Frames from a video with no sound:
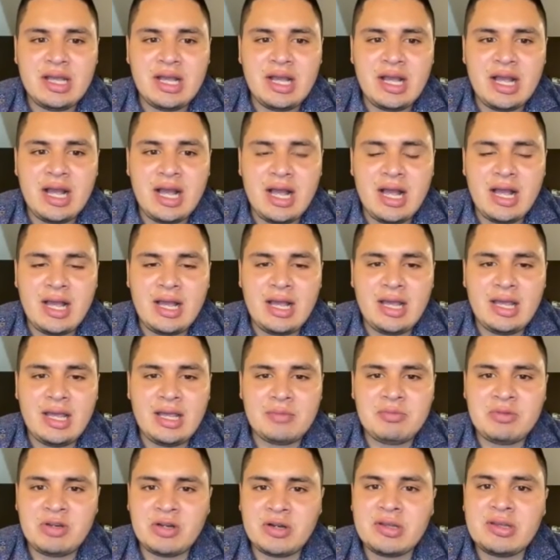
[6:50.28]

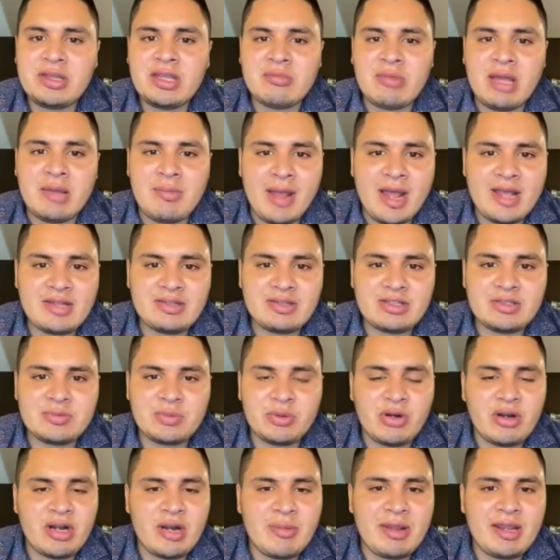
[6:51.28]
I'm currently in my master's
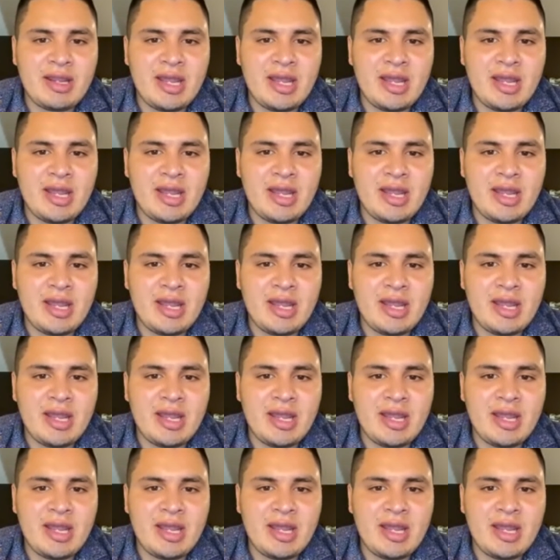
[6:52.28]
program